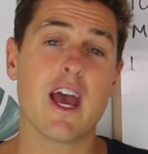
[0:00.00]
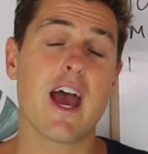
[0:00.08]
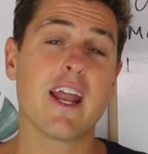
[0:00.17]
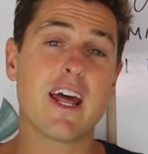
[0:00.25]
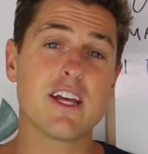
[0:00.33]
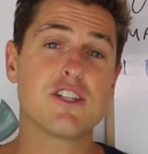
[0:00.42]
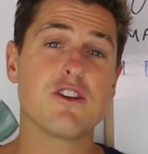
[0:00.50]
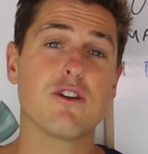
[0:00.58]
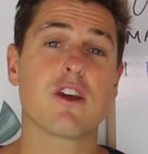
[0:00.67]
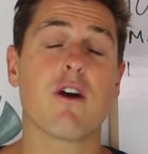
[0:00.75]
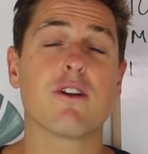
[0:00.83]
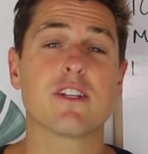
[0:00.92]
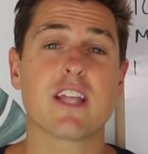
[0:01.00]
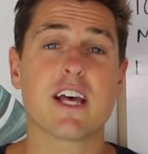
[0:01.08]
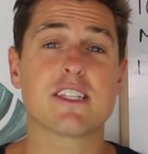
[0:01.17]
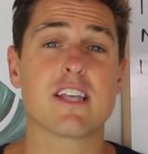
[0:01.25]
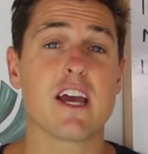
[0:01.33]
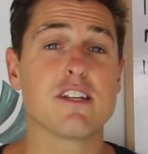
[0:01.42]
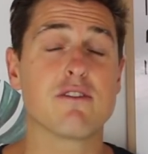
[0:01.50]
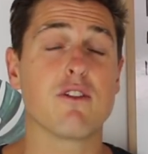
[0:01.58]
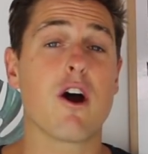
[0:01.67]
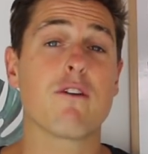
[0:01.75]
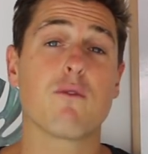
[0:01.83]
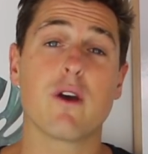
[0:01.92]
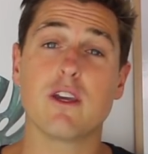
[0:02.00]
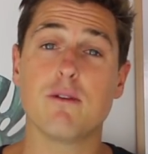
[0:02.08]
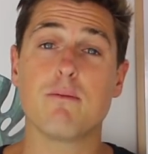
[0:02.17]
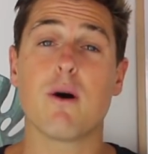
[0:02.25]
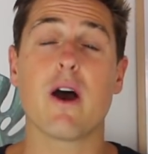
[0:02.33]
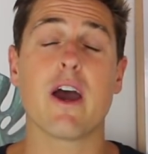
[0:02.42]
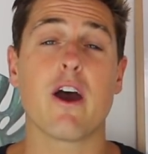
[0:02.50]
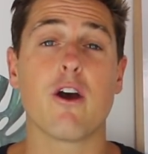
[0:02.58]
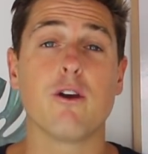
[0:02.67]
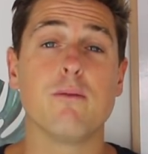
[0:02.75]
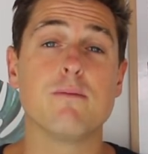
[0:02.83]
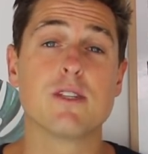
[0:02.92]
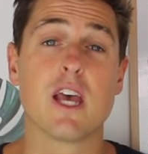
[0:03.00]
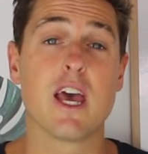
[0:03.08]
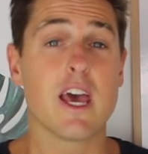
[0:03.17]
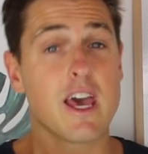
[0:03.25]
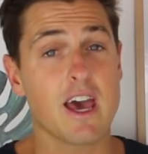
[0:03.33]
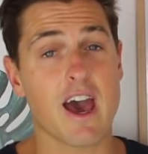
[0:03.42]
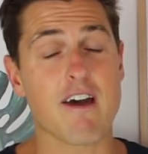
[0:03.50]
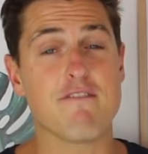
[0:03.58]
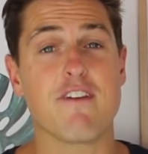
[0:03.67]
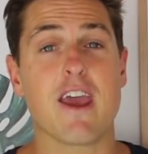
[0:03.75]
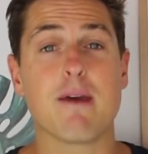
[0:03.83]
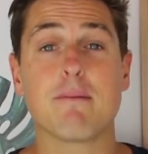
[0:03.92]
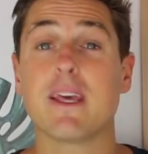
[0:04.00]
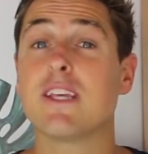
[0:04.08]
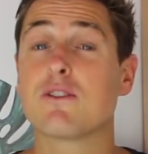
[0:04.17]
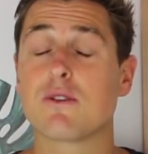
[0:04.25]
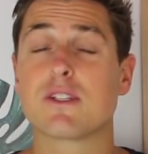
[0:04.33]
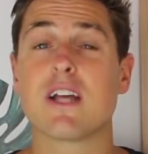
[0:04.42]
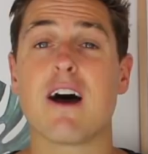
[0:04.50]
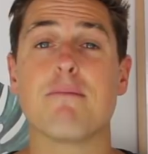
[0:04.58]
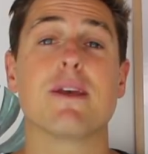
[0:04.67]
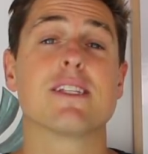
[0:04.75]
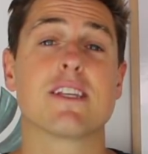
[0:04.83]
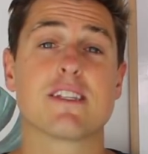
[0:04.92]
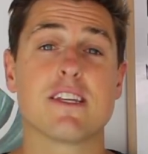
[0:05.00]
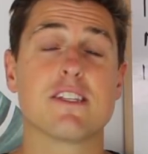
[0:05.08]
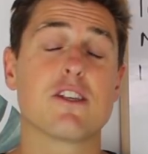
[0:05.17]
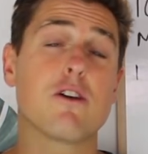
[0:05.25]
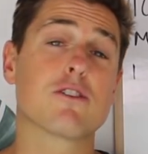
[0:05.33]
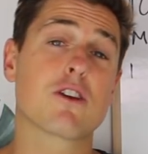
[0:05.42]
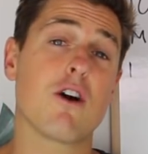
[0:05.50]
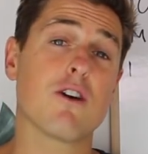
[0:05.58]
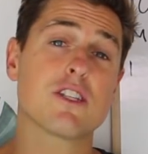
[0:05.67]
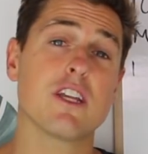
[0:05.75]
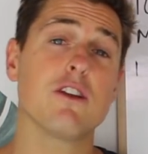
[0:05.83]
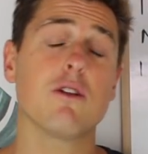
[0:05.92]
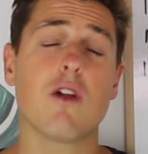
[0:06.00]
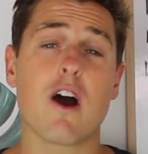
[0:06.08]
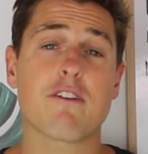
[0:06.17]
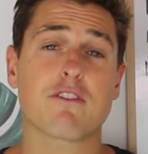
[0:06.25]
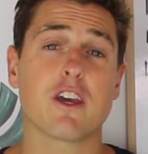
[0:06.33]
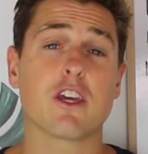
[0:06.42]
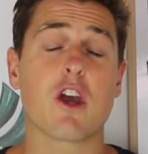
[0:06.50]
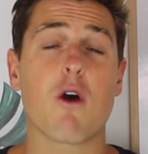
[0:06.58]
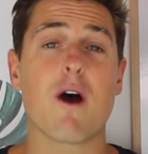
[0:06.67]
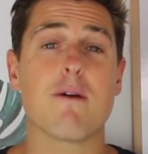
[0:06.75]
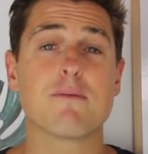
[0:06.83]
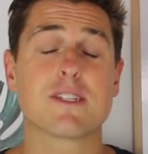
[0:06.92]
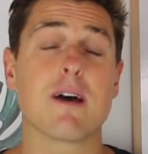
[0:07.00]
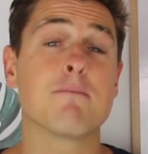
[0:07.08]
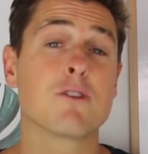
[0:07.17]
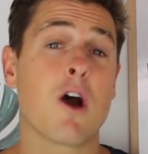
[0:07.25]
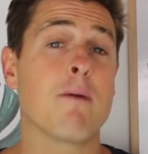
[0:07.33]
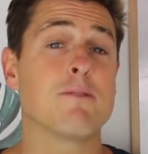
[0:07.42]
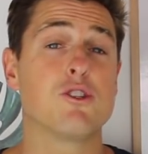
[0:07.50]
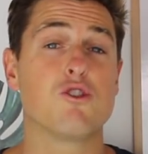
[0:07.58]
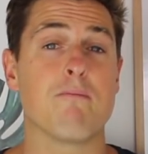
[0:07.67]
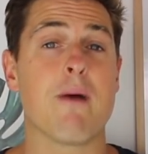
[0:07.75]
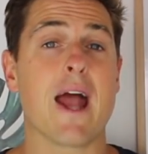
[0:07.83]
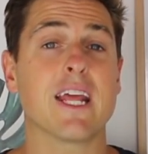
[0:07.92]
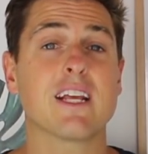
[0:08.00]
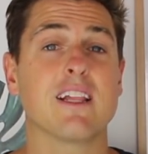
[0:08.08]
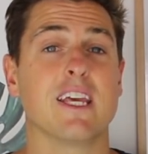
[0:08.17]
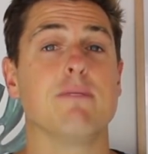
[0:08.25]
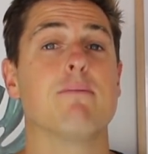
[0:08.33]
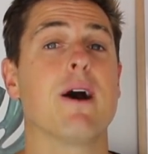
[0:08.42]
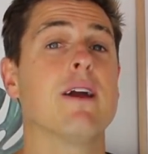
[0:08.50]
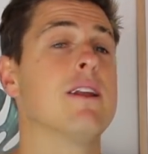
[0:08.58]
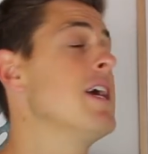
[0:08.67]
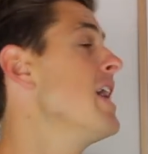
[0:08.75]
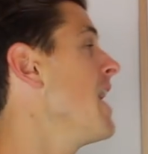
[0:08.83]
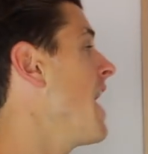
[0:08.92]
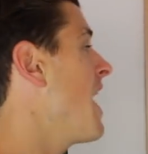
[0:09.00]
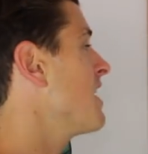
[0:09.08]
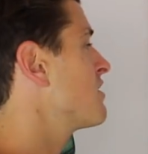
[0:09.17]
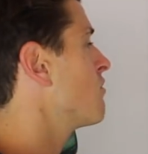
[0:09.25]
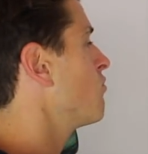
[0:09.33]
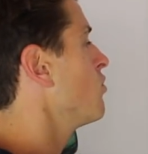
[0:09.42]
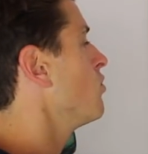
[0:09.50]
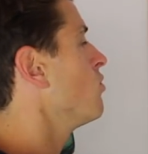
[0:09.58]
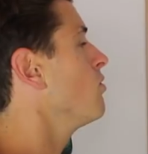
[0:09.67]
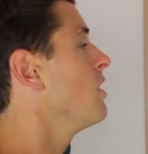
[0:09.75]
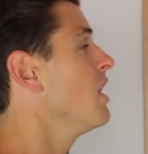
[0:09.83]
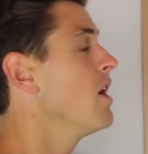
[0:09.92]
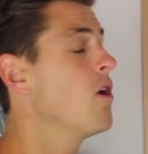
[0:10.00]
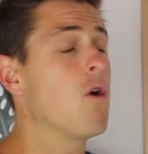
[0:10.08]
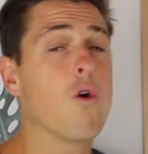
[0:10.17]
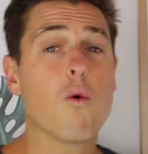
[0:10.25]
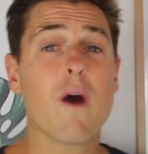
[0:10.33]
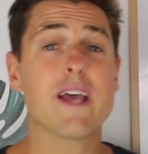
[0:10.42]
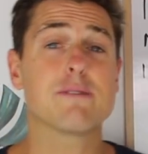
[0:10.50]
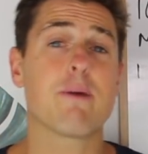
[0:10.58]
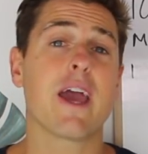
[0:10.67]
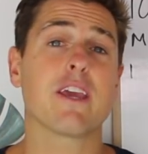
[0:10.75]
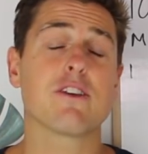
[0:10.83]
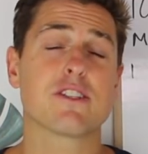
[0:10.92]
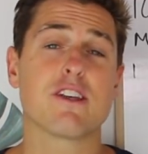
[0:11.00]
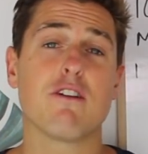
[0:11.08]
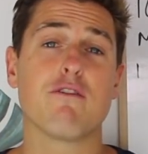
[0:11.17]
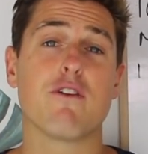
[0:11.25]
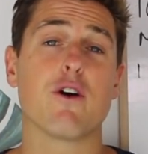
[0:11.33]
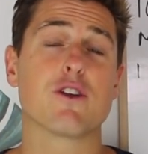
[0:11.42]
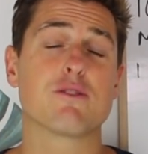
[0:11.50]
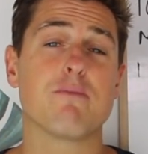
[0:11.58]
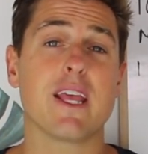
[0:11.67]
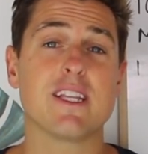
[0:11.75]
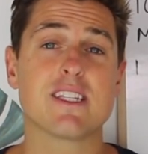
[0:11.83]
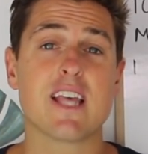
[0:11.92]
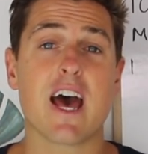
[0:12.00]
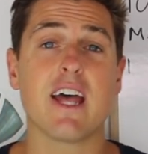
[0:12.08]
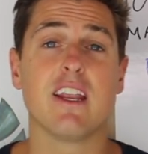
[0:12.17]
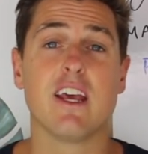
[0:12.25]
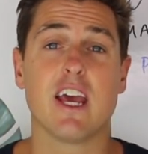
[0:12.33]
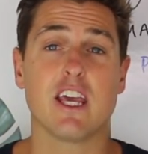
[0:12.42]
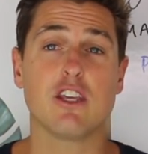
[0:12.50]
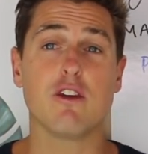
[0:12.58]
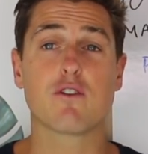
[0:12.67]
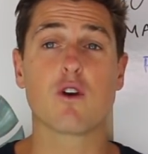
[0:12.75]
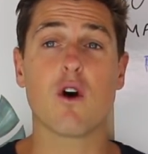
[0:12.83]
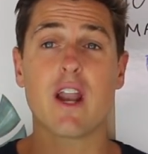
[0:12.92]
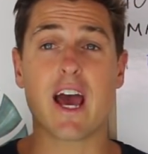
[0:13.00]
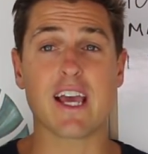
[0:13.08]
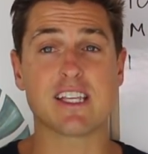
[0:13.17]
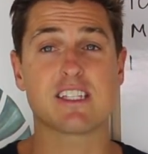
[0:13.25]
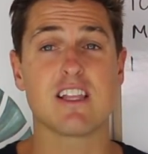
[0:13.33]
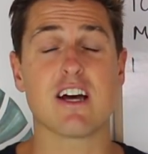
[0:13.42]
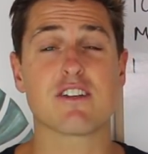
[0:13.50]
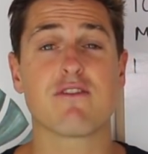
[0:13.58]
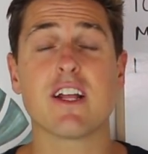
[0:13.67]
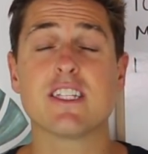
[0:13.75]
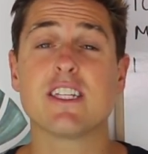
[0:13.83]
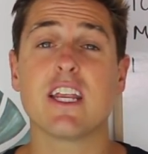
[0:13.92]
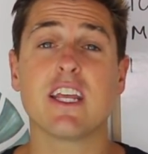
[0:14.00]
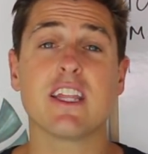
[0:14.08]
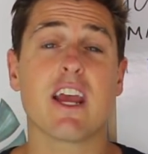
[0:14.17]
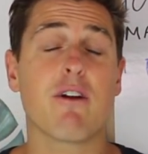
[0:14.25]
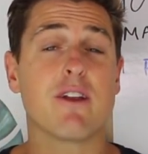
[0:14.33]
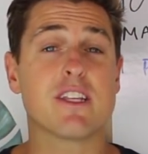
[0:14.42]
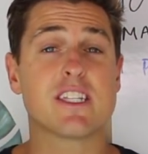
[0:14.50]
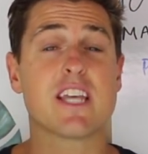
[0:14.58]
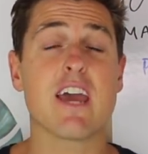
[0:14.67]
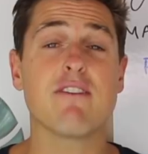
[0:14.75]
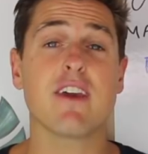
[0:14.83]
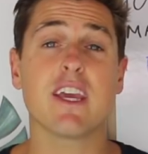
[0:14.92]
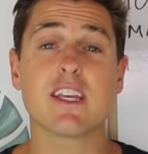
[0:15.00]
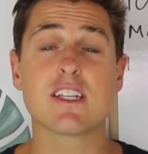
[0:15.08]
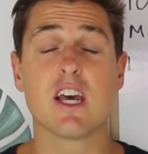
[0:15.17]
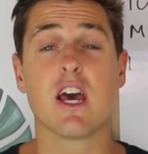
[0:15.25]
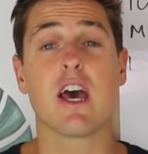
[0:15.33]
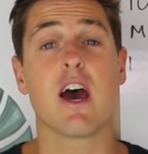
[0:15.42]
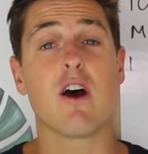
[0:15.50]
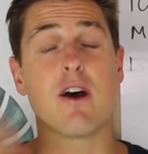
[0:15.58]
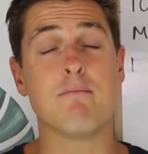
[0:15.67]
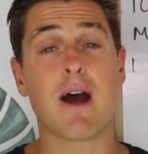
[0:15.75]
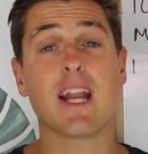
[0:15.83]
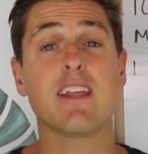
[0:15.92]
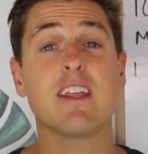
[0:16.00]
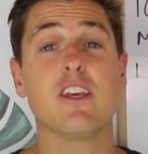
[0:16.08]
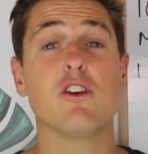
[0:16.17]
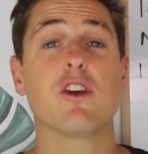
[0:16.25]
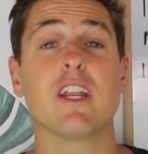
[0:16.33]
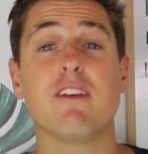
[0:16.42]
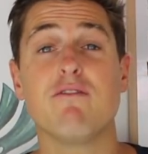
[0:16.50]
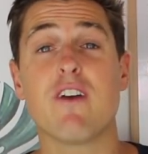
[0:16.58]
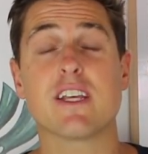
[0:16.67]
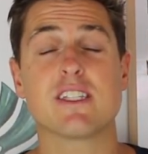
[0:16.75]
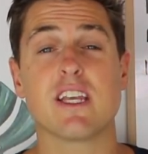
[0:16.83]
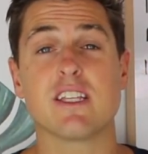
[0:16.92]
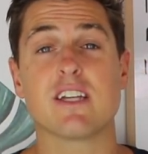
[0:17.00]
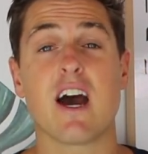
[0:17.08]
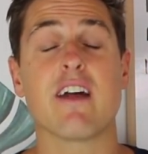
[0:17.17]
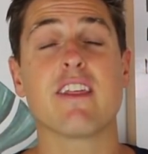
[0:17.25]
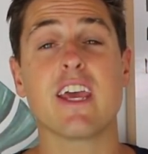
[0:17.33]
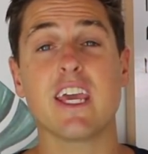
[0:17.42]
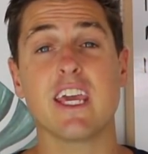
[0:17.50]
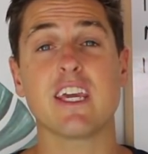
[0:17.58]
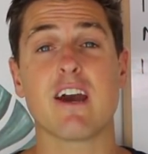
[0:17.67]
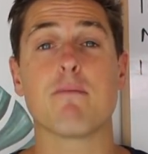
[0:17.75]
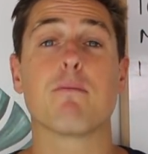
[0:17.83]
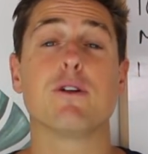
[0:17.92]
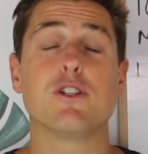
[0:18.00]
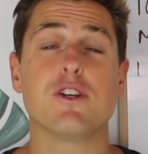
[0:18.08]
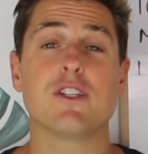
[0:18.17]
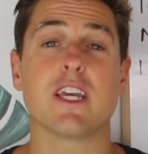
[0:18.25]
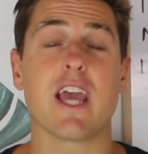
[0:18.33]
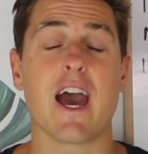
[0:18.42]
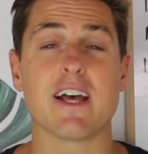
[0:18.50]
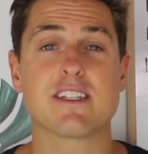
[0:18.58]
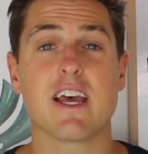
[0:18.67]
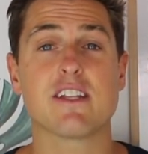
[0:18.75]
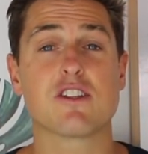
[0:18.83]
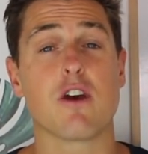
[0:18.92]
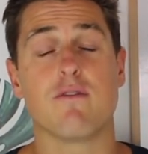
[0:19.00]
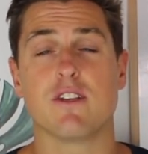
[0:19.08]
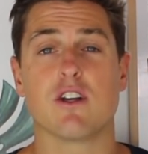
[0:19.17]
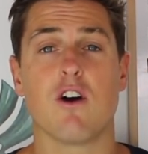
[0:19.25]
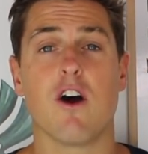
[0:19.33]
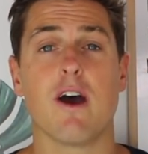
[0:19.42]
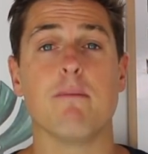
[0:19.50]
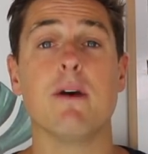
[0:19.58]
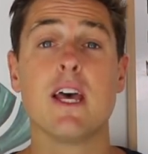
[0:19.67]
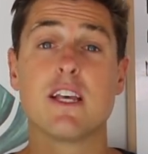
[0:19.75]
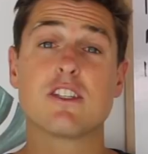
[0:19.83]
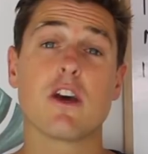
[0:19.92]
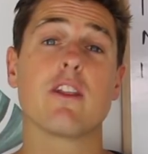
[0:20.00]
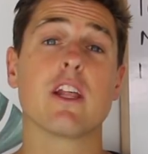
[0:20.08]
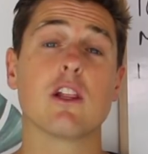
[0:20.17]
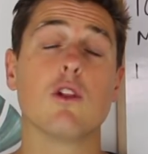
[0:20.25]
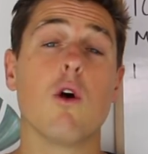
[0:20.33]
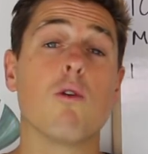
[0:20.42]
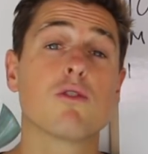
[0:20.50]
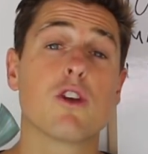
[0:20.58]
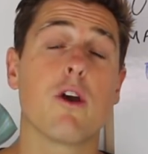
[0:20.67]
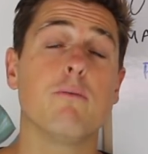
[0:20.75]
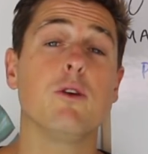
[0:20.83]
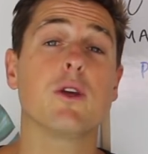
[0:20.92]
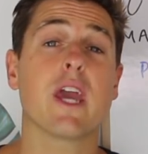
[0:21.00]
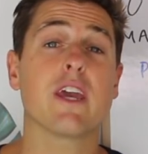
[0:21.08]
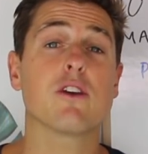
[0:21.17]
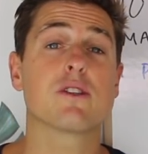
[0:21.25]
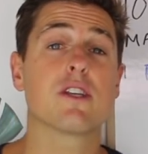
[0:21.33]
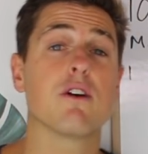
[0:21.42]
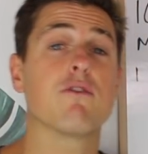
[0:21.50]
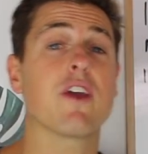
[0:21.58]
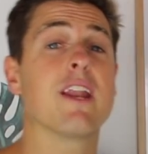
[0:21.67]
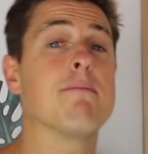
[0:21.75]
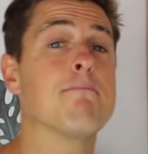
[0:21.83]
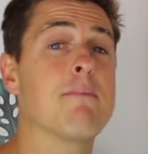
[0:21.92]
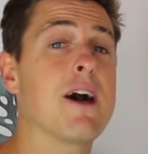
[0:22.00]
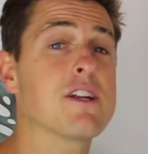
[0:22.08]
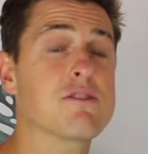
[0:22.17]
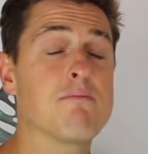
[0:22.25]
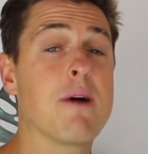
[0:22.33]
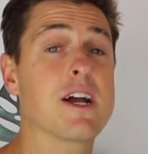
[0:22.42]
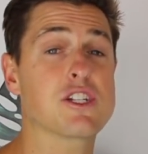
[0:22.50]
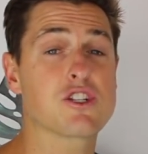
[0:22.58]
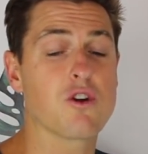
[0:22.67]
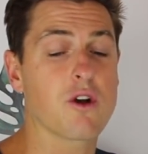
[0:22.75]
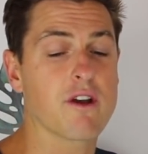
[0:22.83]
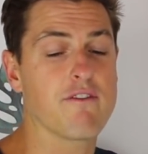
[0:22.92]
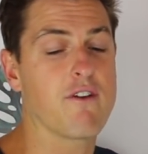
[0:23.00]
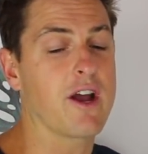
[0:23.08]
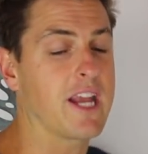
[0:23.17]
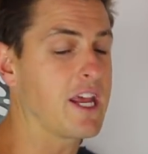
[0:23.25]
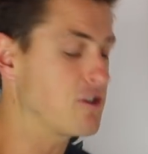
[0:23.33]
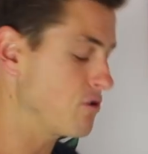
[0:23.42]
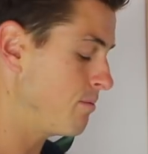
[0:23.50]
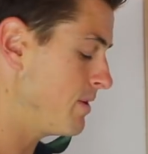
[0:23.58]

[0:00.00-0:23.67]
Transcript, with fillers: And as you go into that stage of life where you buy homes, have families or start businesses, those costs in your life can go up, sometimes dramatically. But as a rule, always paying yourself first means that you've got a slush fund sitting there in savings and money that you can invest into other income producing assets over time, so that long term you get yourself in a much, much stronger financial